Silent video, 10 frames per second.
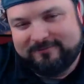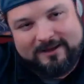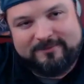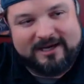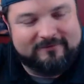
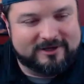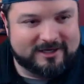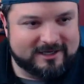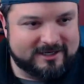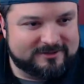I'm not even
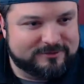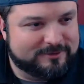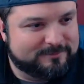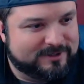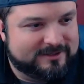going to get into
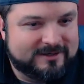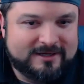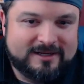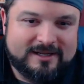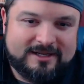it, but
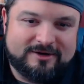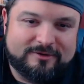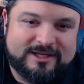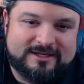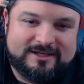
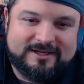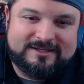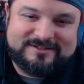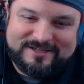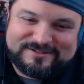
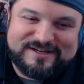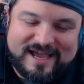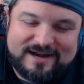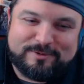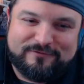it's
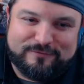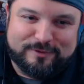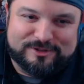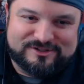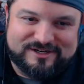not a
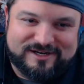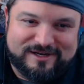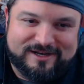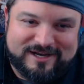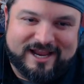performance
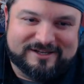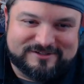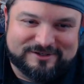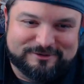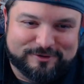
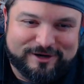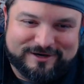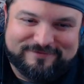enhancing drug.